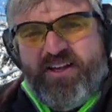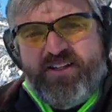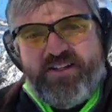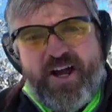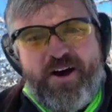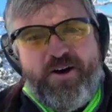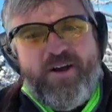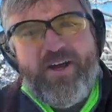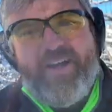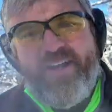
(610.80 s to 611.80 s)

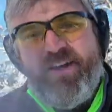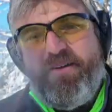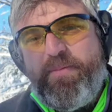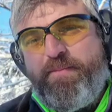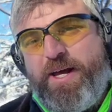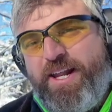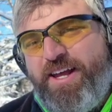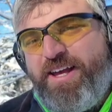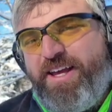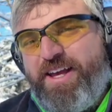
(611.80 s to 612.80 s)
So, my
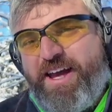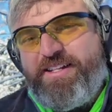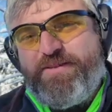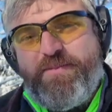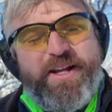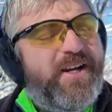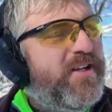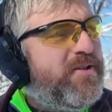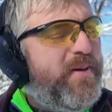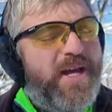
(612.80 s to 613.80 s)
buddy, he had some money
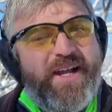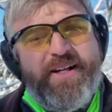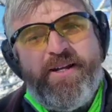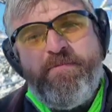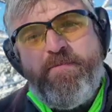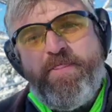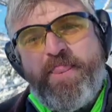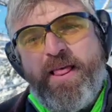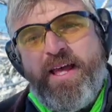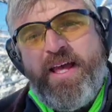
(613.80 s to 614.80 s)
to spend,
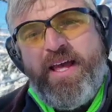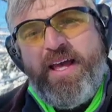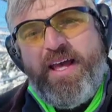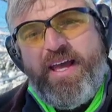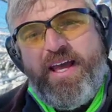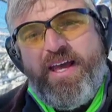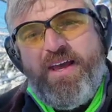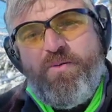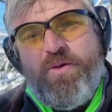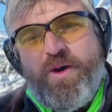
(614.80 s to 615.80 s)

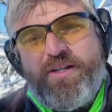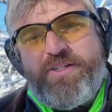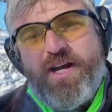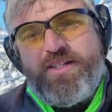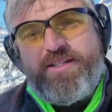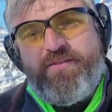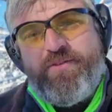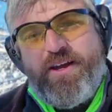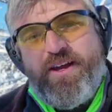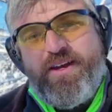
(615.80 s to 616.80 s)
and we went and shot
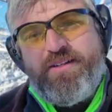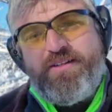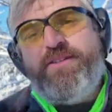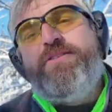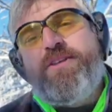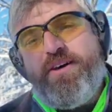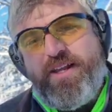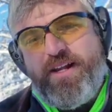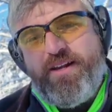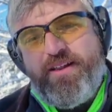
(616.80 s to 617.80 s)
several guns. You saw
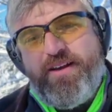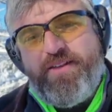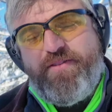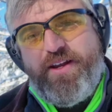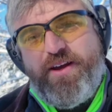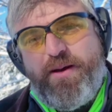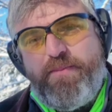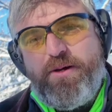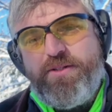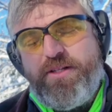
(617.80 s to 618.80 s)
that in the other video I
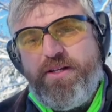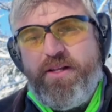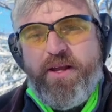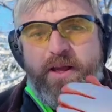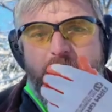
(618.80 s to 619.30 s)
posted.